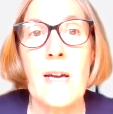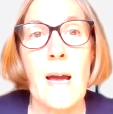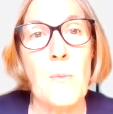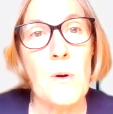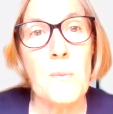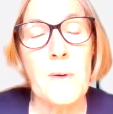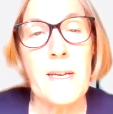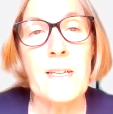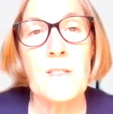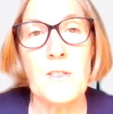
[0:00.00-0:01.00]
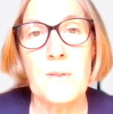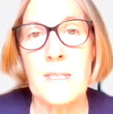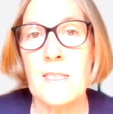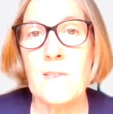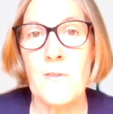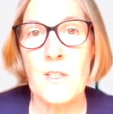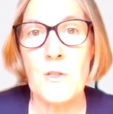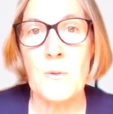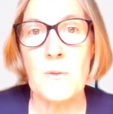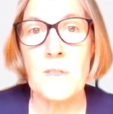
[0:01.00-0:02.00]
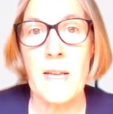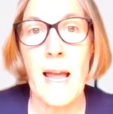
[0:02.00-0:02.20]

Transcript: and what we can do as individuals